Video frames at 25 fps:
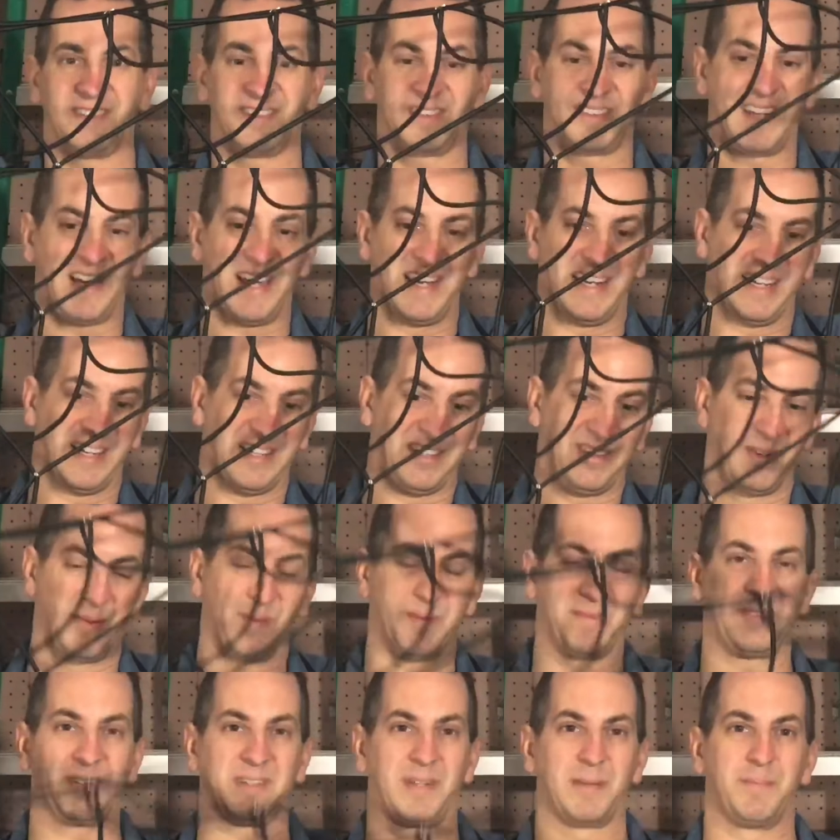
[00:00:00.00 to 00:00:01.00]
It's kind of
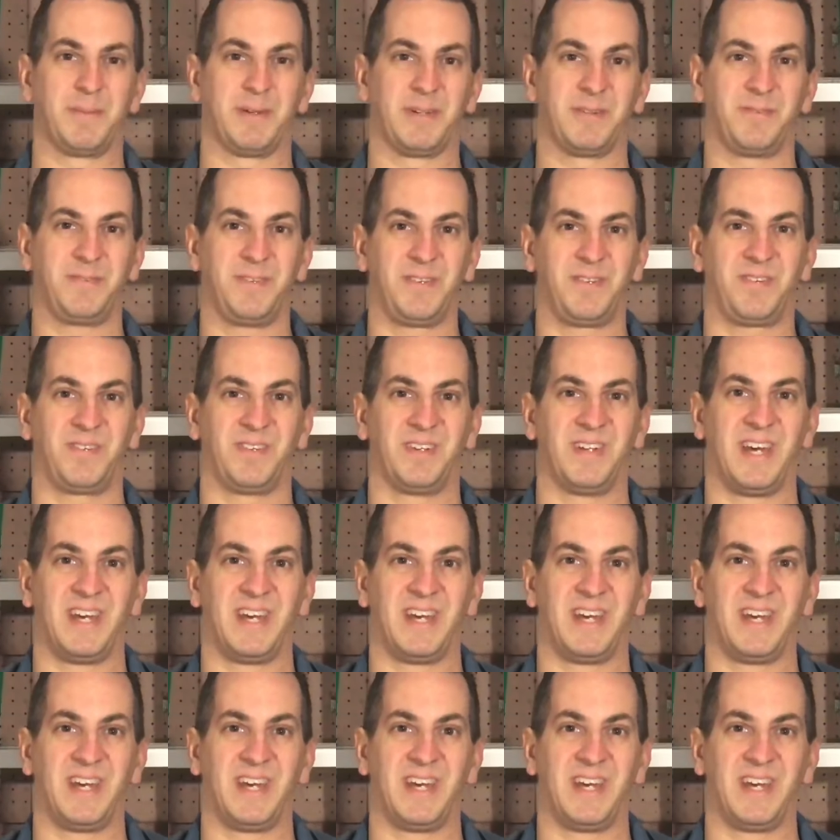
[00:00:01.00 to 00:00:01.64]
almost like a big fishing